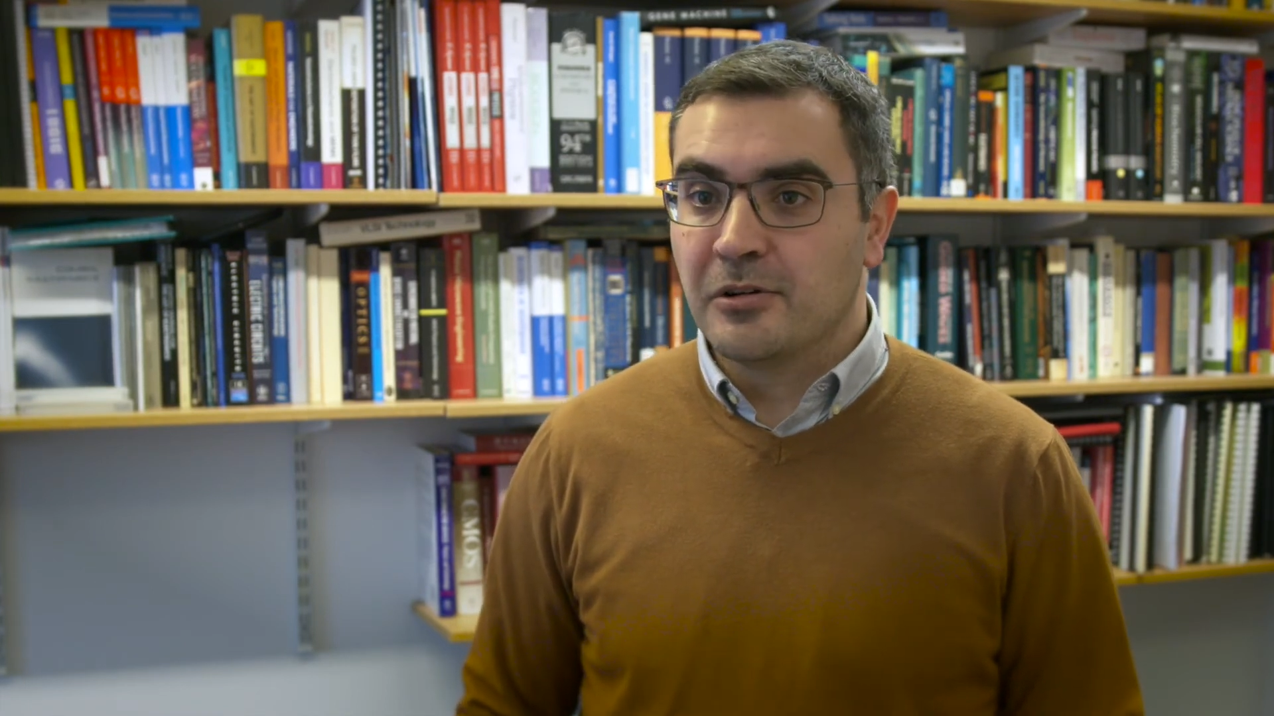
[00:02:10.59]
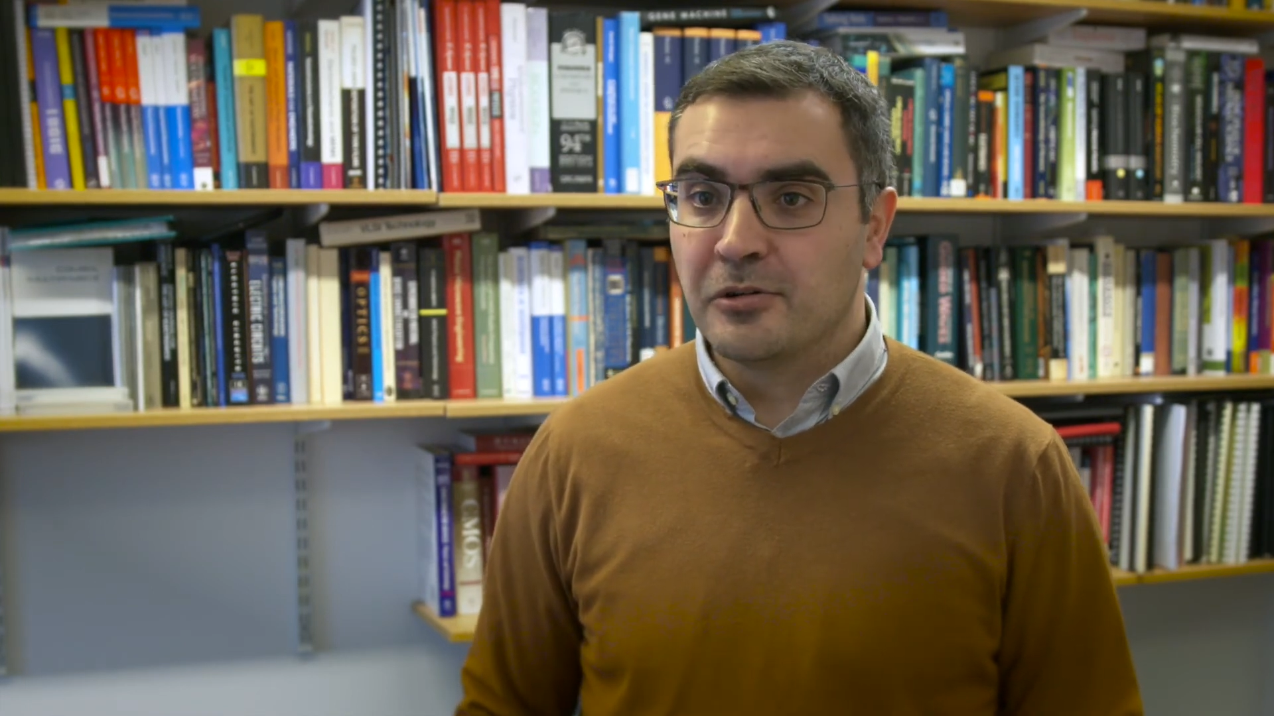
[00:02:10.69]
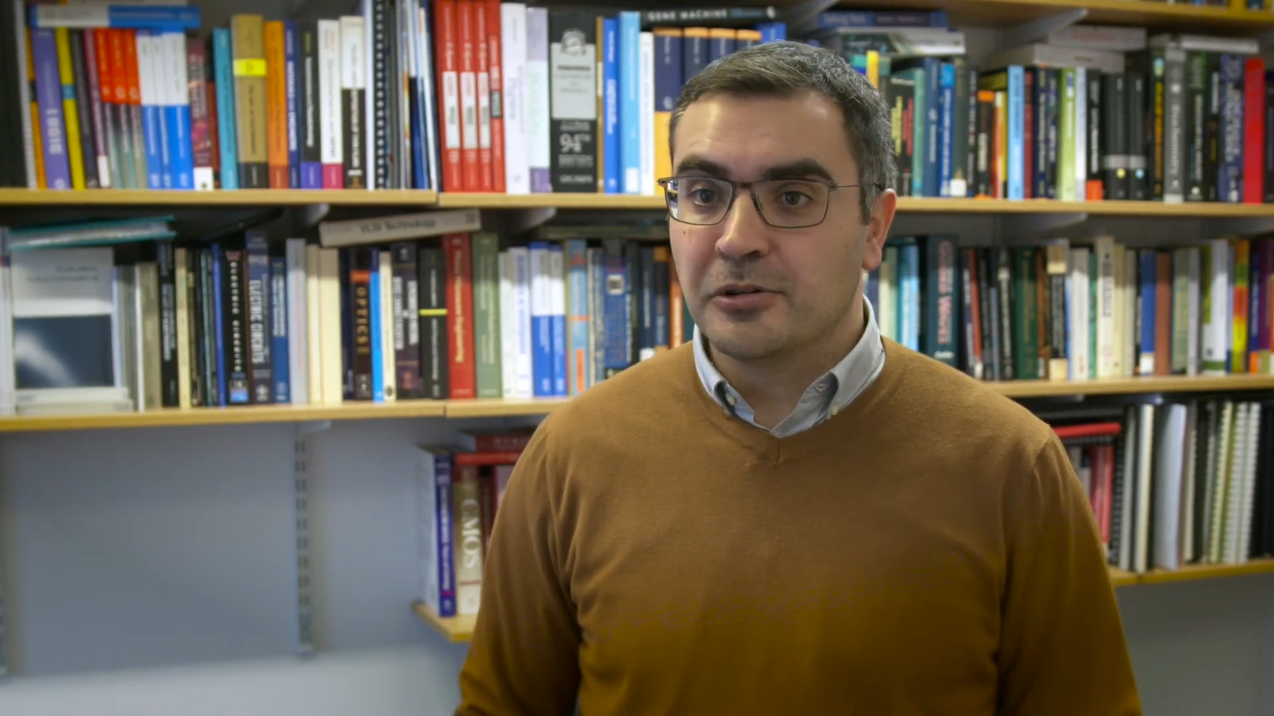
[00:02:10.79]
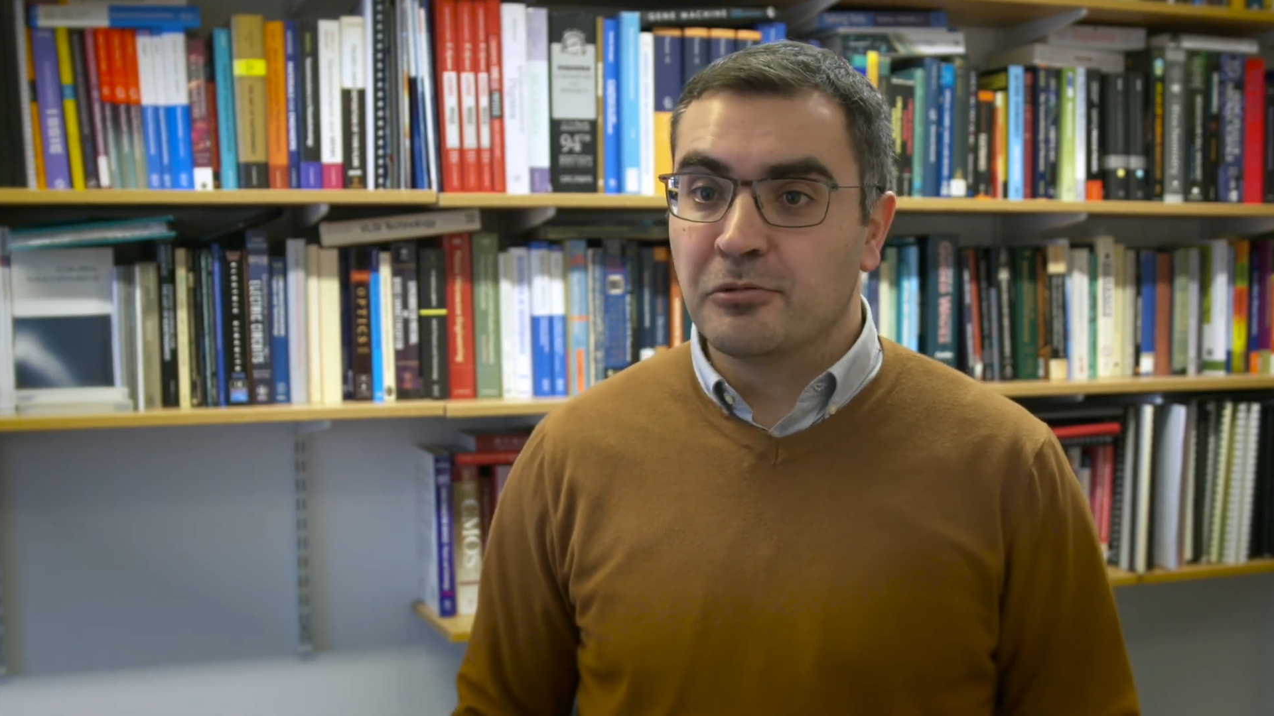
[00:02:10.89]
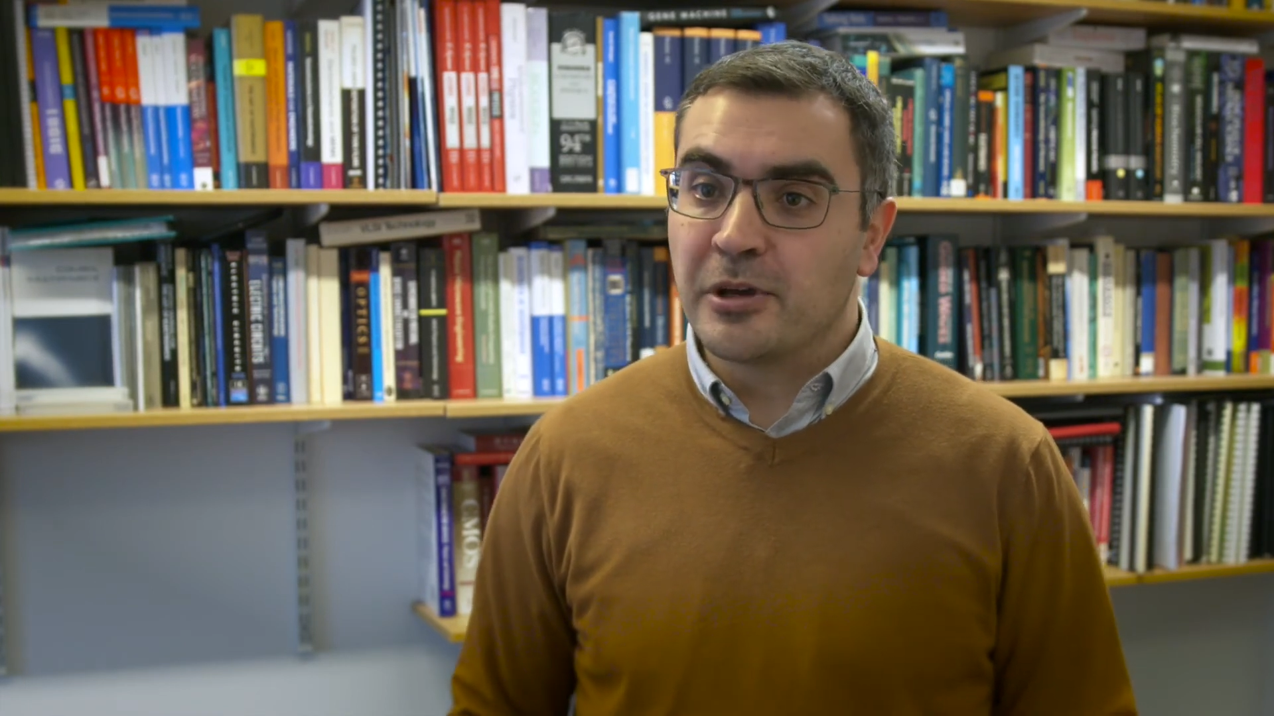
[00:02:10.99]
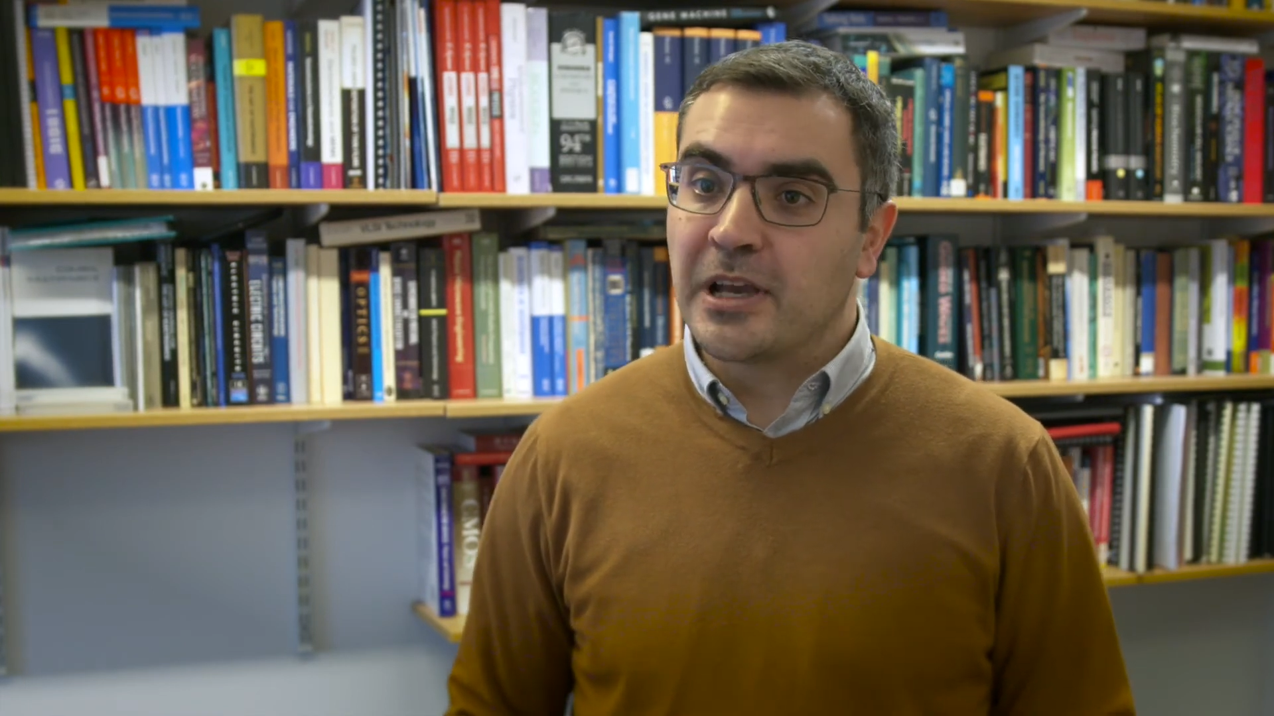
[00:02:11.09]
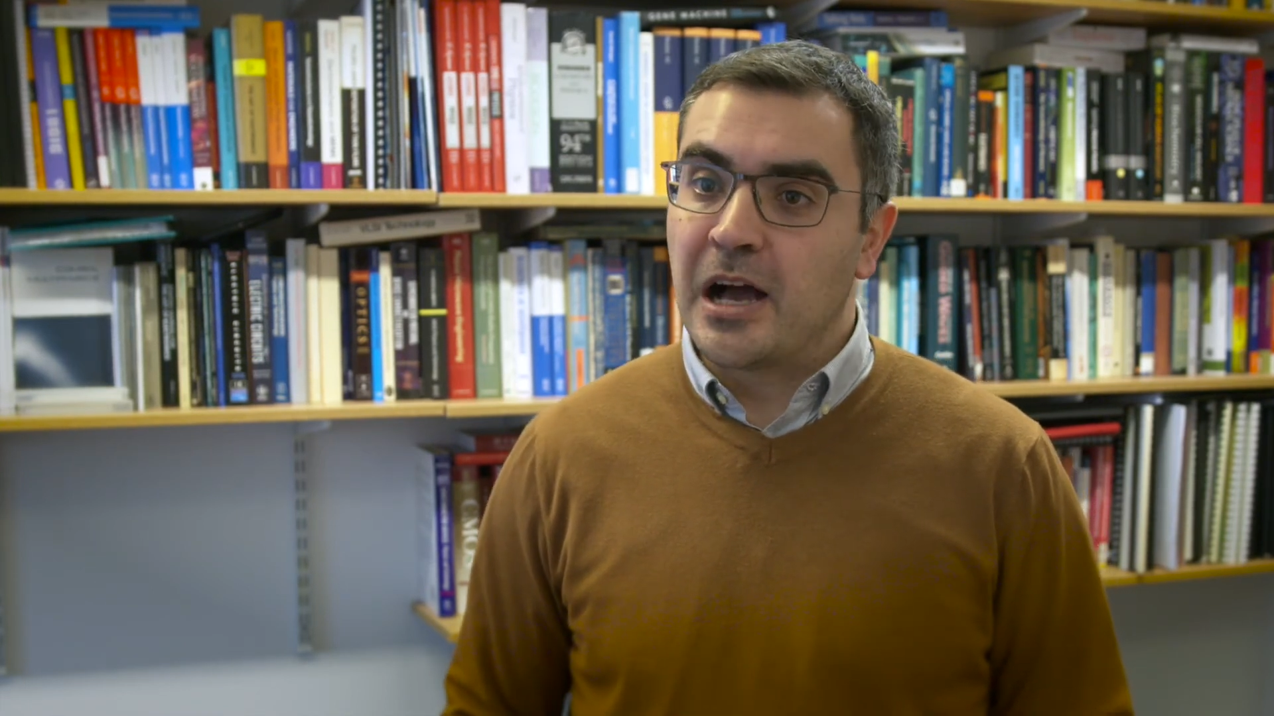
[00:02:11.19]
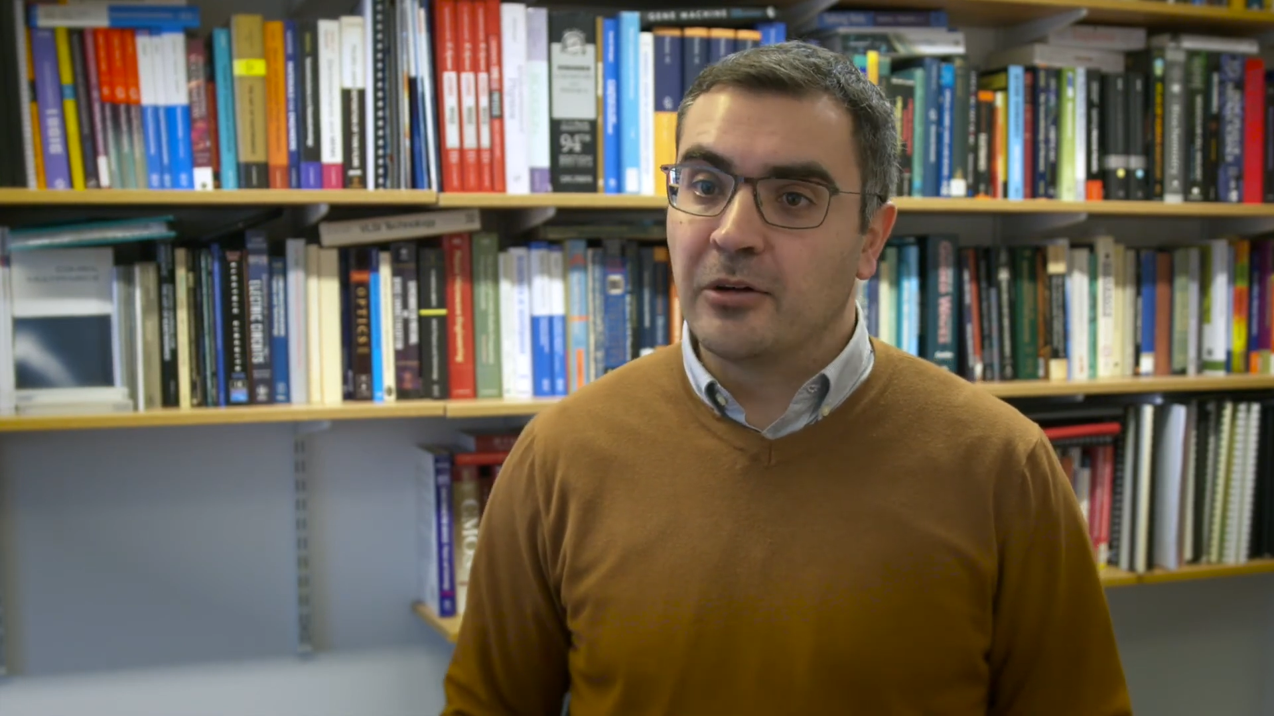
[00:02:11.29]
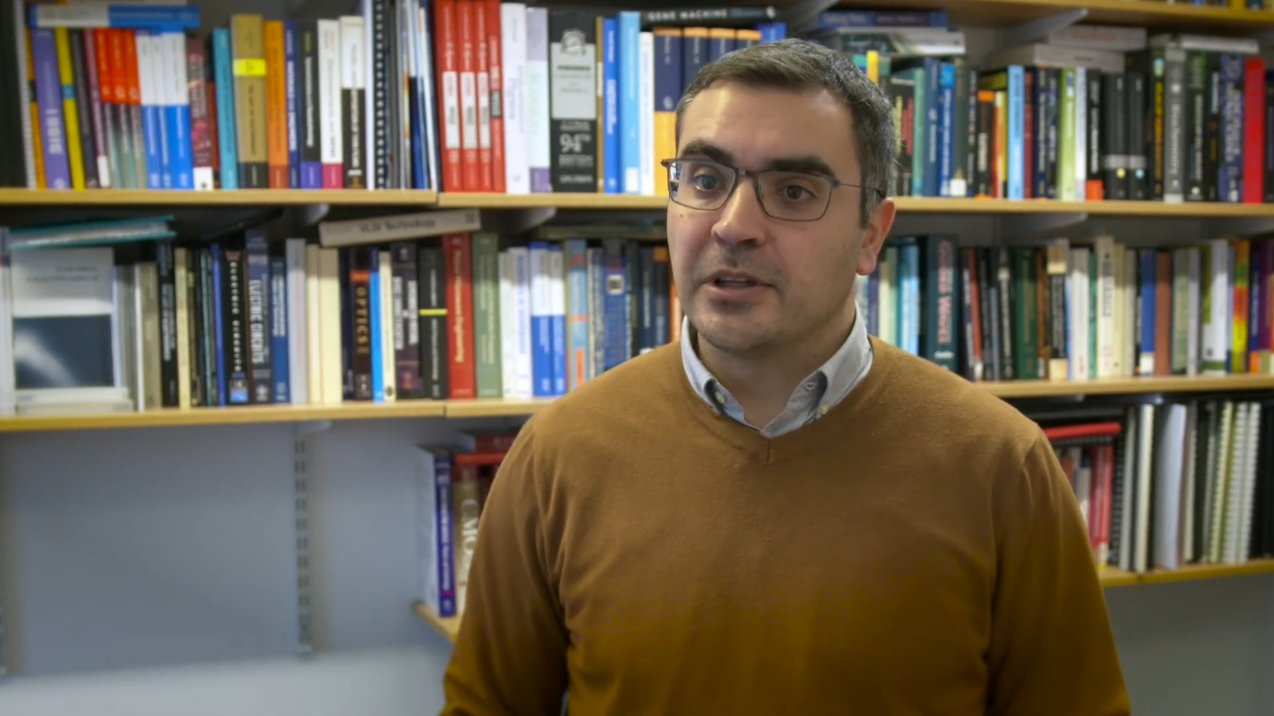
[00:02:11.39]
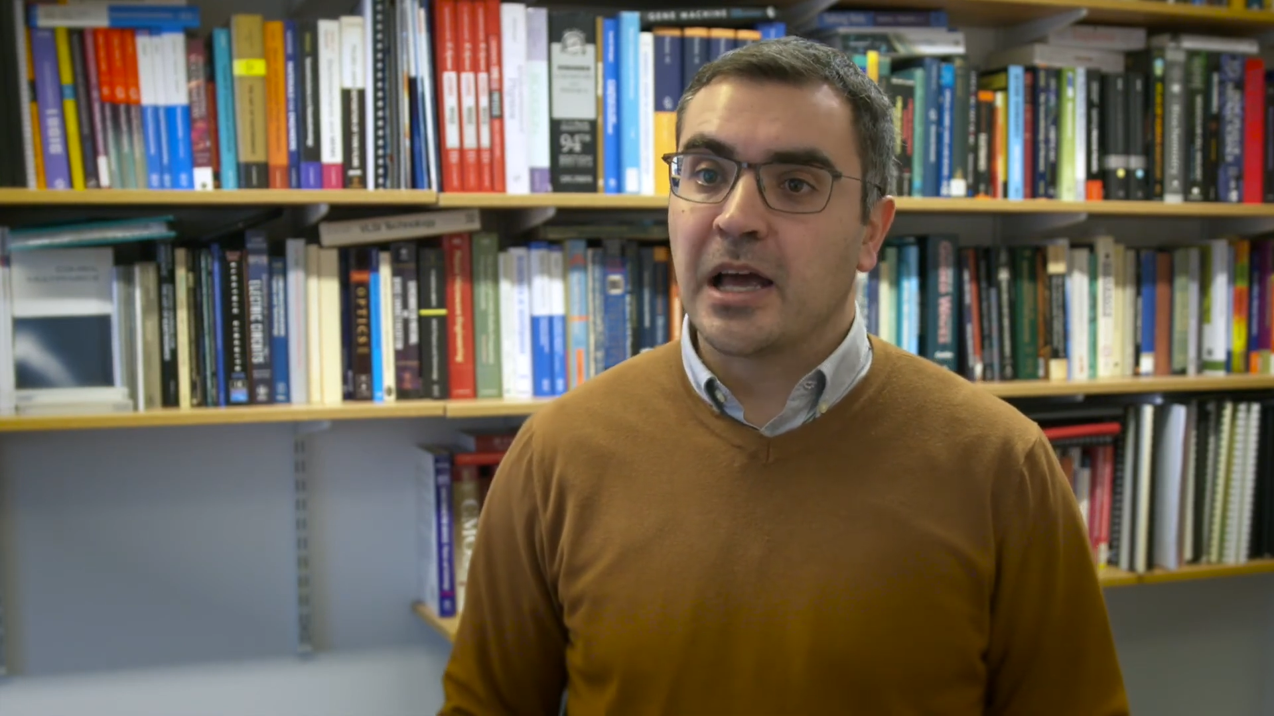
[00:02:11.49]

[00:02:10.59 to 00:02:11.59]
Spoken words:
Who do we count